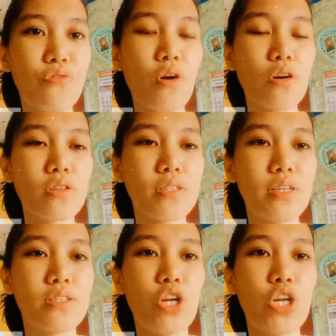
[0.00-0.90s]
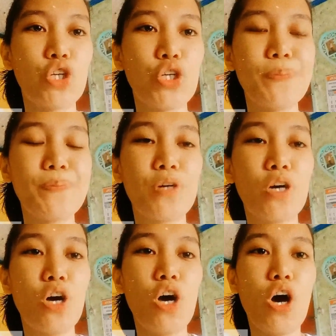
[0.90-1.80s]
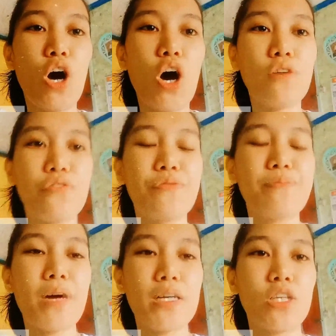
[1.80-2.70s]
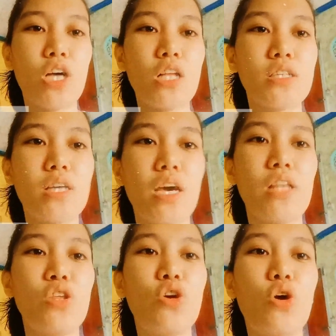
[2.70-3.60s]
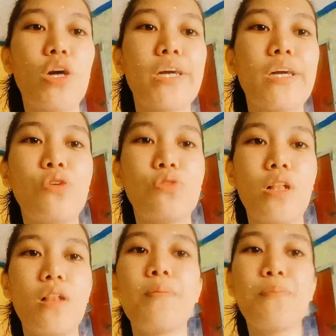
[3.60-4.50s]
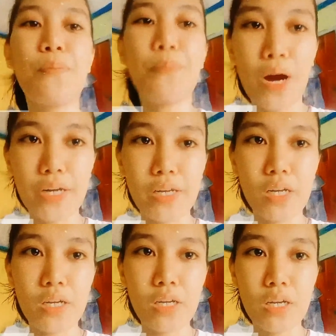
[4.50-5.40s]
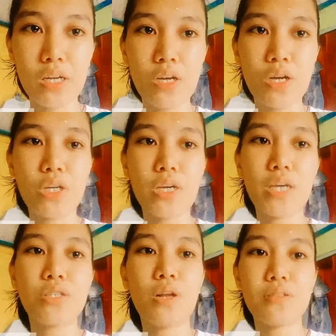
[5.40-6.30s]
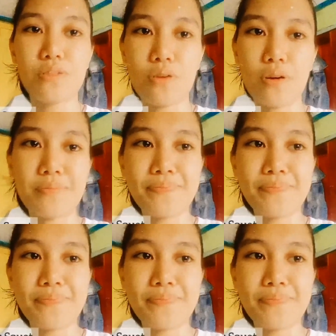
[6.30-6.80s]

focuses on a group of muscles and your gluteal part. Okay, so let's start.